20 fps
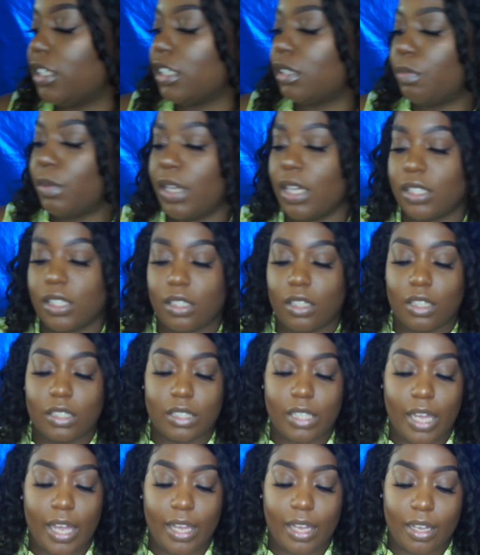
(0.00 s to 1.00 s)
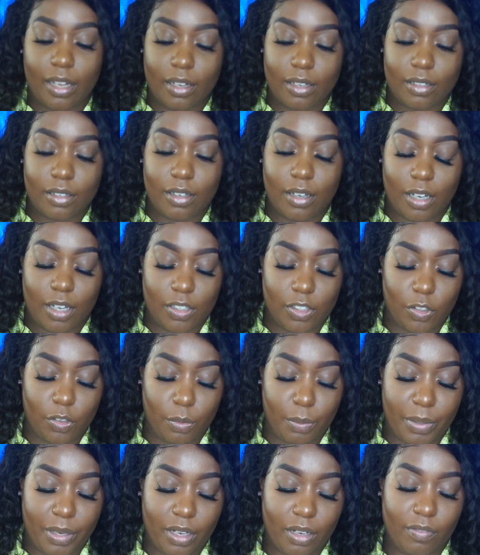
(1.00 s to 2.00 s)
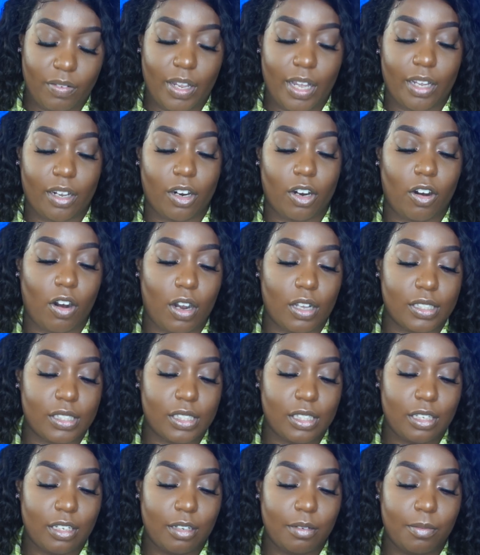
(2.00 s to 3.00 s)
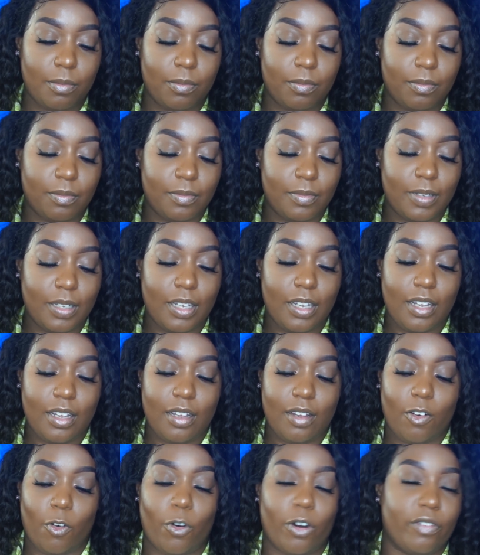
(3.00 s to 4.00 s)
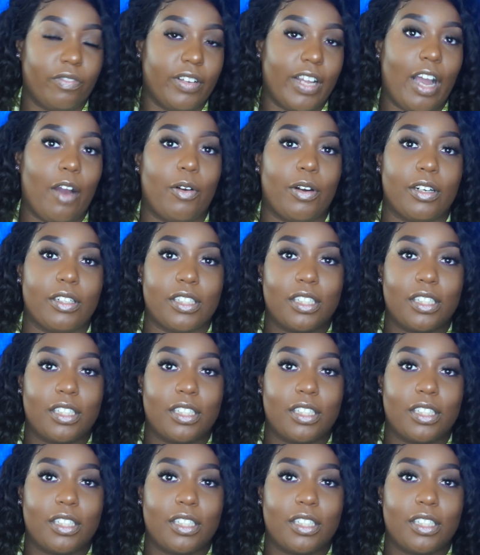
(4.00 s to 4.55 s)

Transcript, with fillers: just because it looks like a little bug flying across them or a flower or